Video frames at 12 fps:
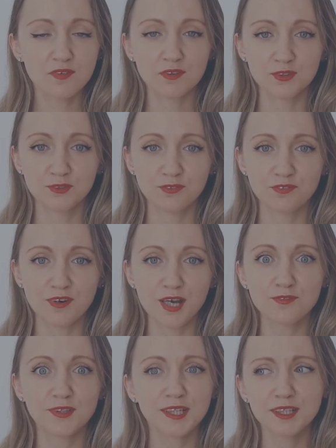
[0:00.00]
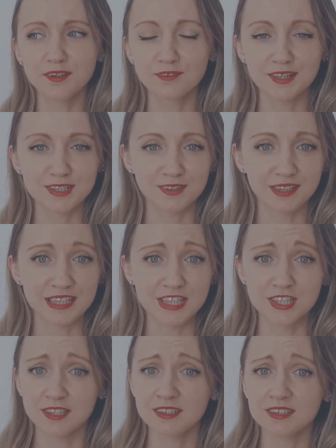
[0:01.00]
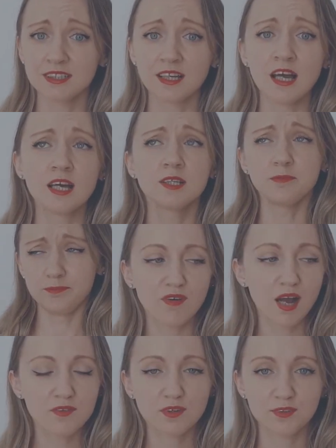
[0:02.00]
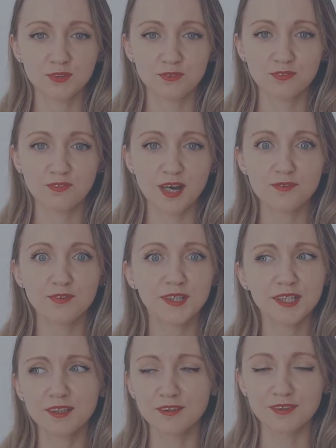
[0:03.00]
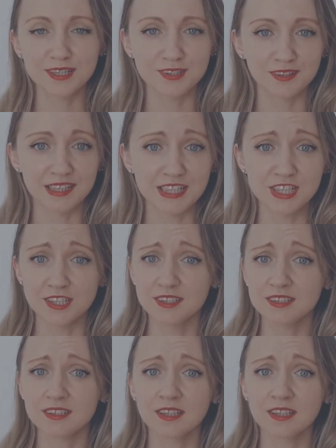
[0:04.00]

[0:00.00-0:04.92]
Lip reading: out of 5, congratulations. 5 out of 5, congratulations.